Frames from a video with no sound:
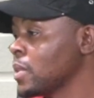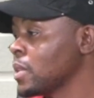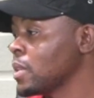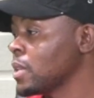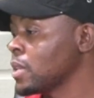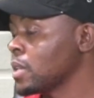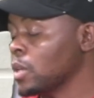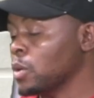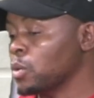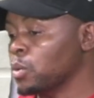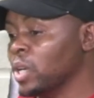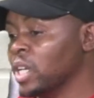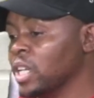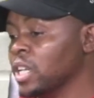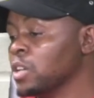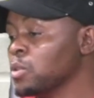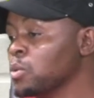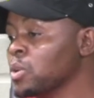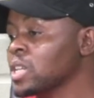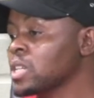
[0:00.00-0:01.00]
when
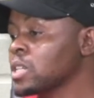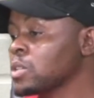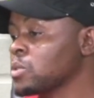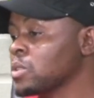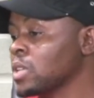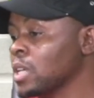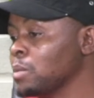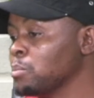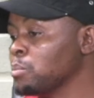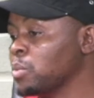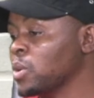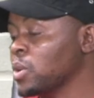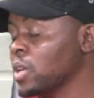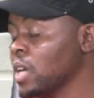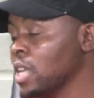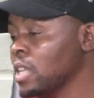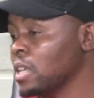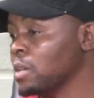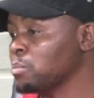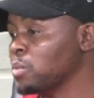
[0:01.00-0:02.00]
he went to the
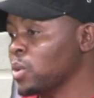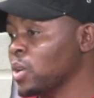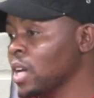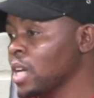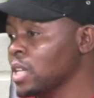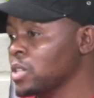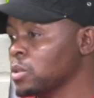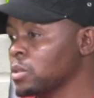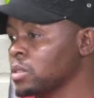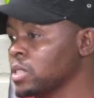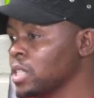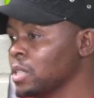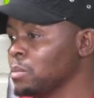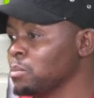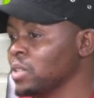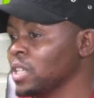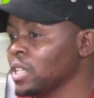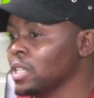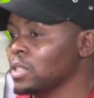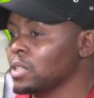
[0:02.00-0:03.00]
employer told him
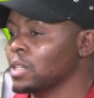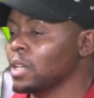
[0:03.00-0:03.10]
that